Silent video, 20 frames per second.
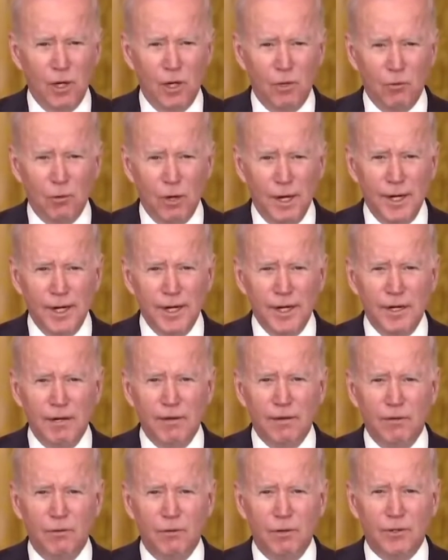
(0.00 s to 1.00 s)
We are
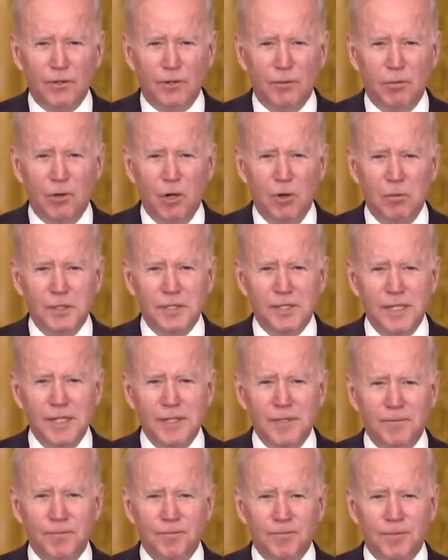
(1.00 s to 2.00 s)
ready with
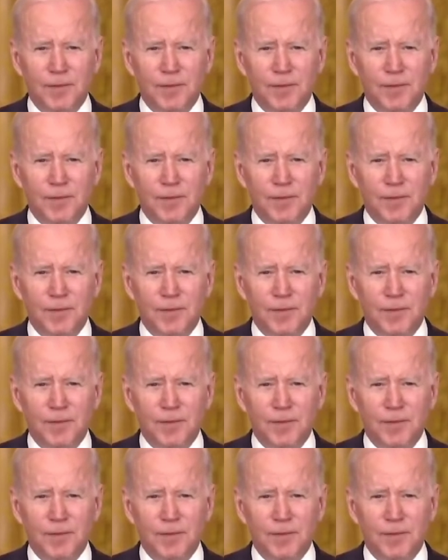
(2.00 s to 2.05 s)
diplomacy,